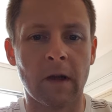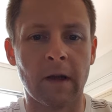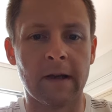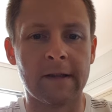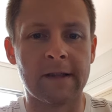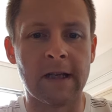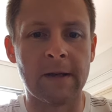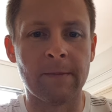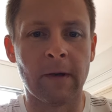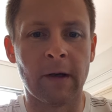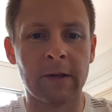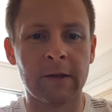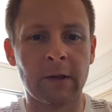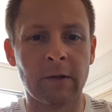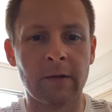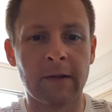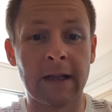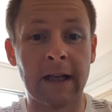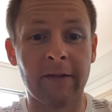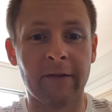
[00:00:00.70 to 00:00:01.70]
Hey team, how you
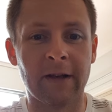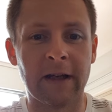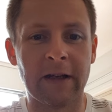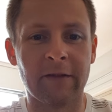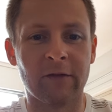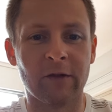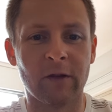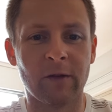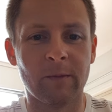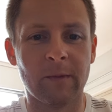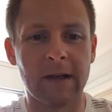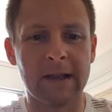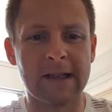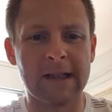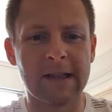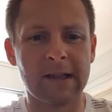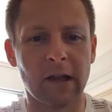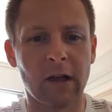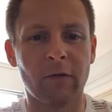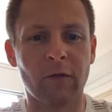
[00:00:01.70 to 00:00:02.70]
doing? Gavin here from uh,
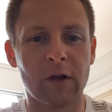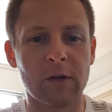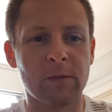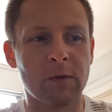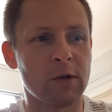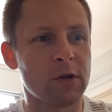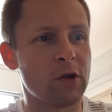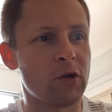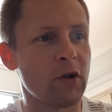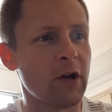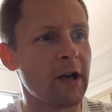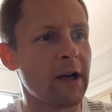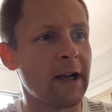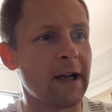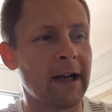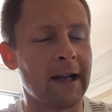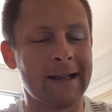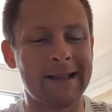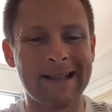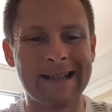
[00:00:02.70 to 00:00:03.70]
Start Fresh Post Training
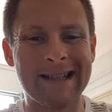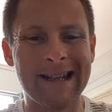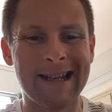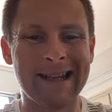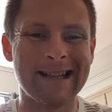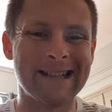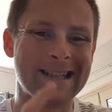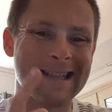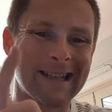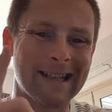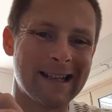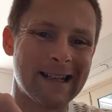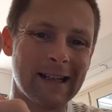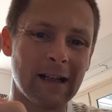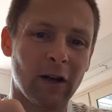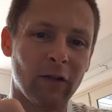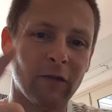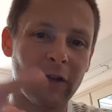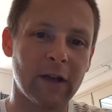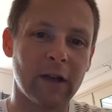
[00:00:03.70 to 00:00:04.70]
and today's
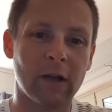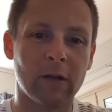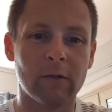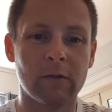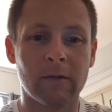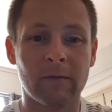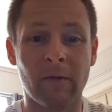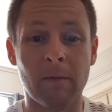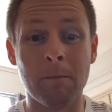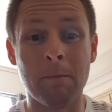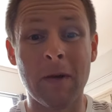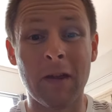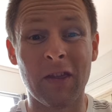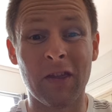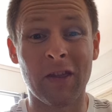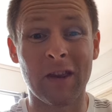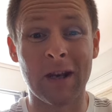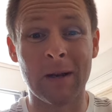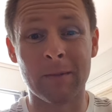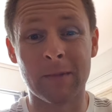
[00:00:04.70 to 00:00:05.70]
little video,
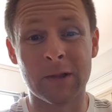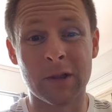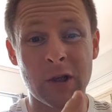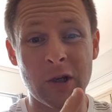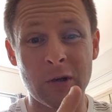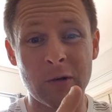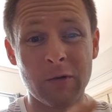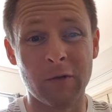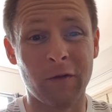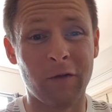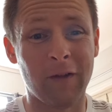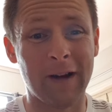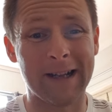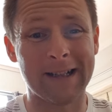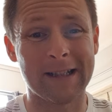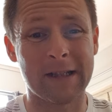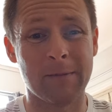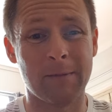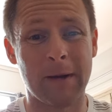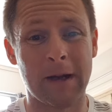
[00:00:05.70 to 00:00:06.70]
myth number two,
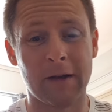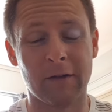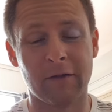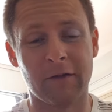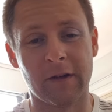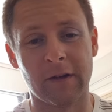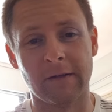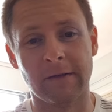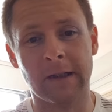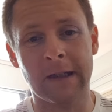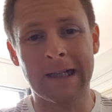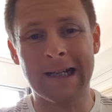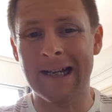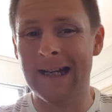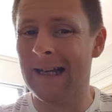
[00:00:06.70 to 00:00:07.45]
fats are bad for you.